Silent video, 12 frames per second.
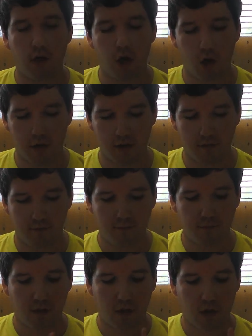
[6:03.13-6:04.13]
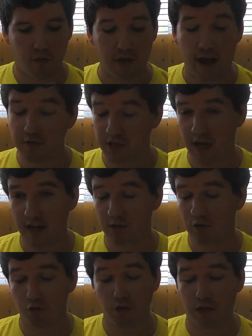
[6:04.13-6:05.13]
of the Haunted, Thousand
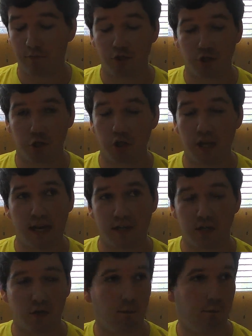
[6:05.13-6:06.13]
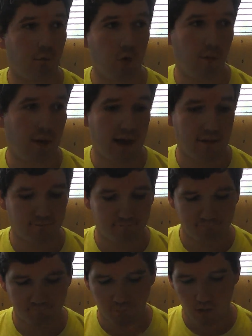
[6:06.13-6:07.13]
Eyes Restrict, which literally has its own format,
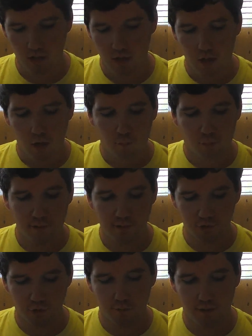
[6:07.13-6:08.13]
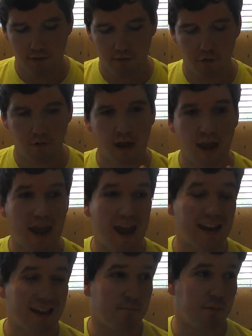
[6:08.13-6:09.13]
Premature Burial,
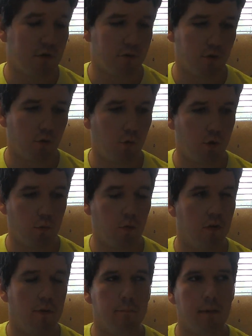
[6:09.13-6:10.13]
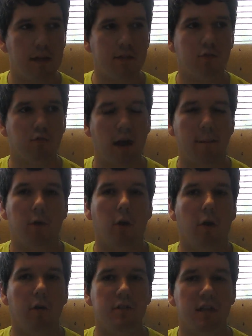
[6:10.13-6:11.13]
and Imperial Order, one of the best trap
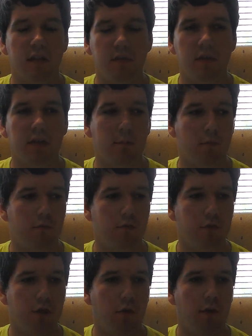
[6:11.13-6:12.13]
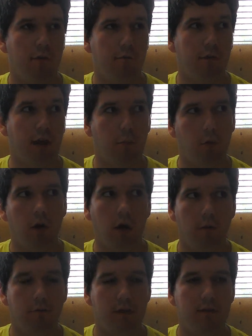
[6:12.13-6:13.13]
cards in the game of Yu-Gi-Oh, if not one
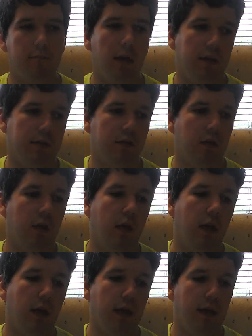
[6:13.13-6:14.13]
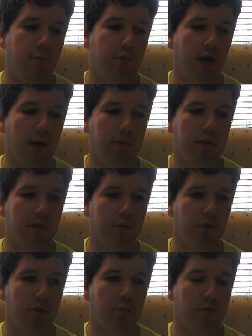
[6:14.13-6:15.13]
of the best. And probably is
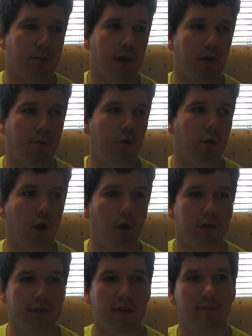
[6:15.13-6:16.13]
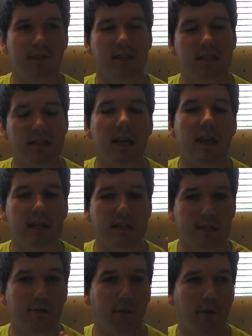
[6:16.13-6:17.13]
one of the most powerful cards that even to this day
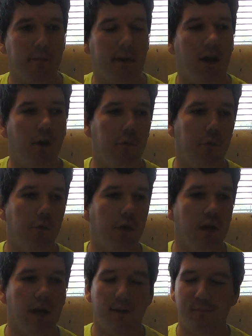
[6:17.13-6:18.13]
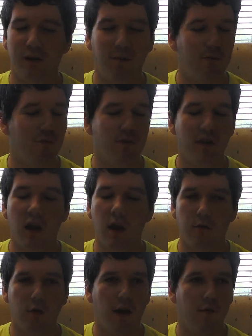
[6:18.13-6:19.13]
is still very powerful and probably will
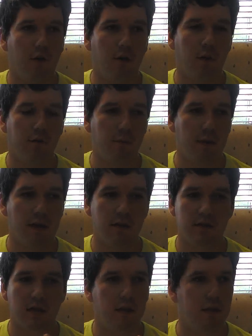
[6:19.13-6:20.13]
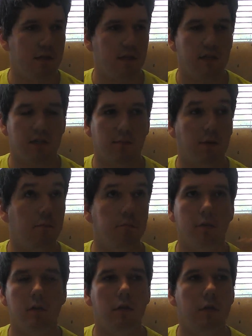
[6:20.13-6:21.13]
never ever come off the ban list unless it gets a
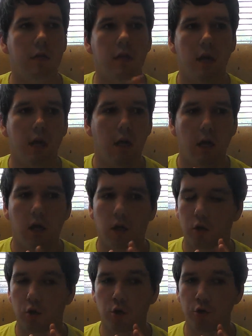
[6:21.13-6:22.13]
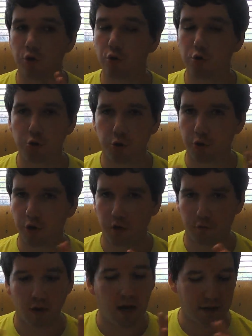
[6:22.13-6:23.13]
completely neutered
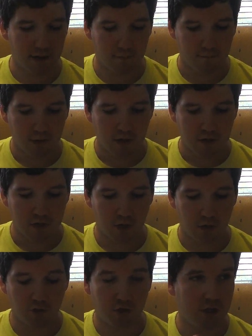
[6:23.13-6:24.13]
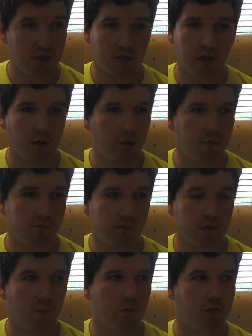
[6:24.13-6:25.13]
errata. So Jinzo
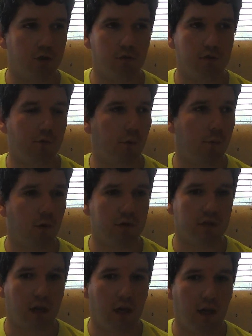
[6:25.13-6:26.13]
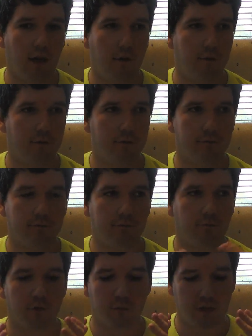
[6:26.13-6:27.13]
was used for most of,
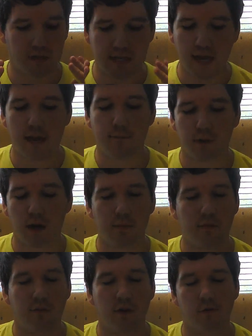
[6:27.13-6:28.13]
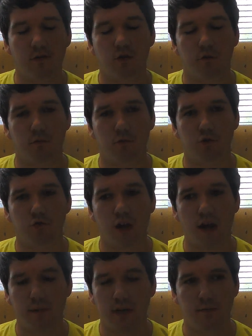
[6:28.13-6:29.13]
from the day probably Pharaoh's servant was
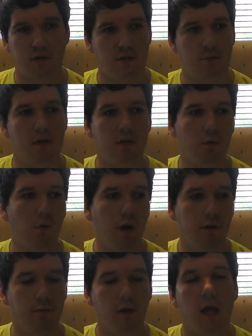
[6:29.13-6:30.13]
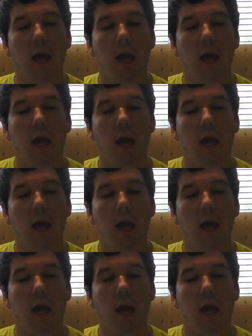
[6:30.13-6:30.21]
dropped, it was limited to one.